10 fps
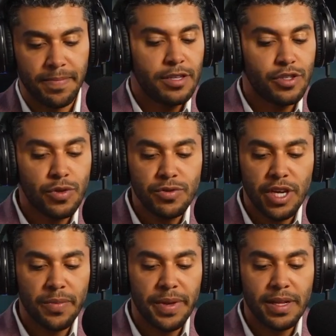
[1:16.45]
The true
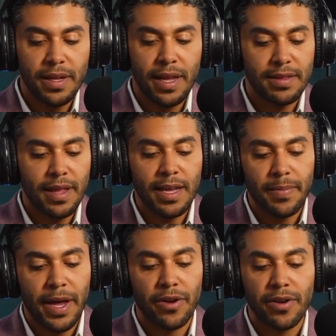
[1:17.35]
gentleman, in
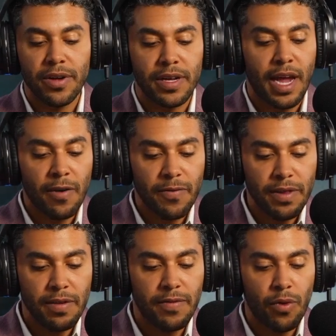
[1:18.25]
like manner,
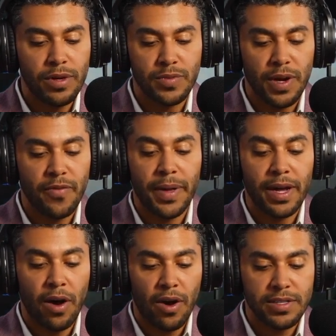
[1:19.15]
carefully avoids whatever
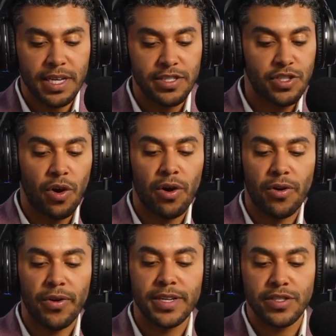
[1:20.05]
may cause a
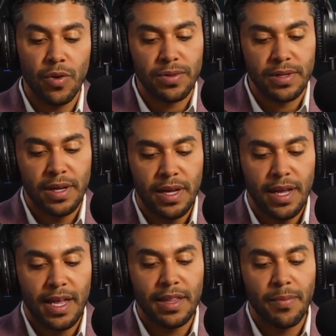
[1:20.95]
jar or a jolt
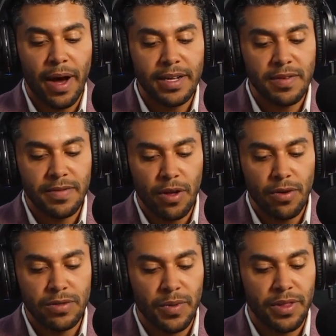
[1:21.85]
in the minds of
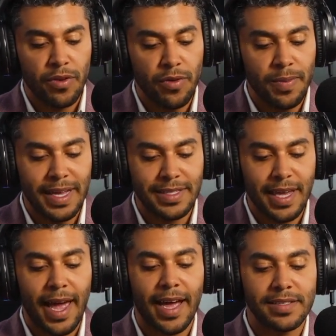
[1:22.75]
those with whom he
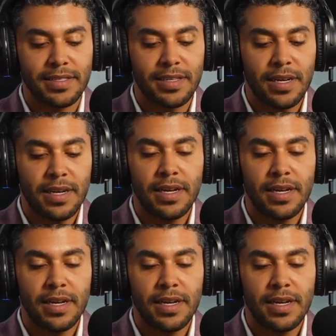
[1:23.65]
is cast.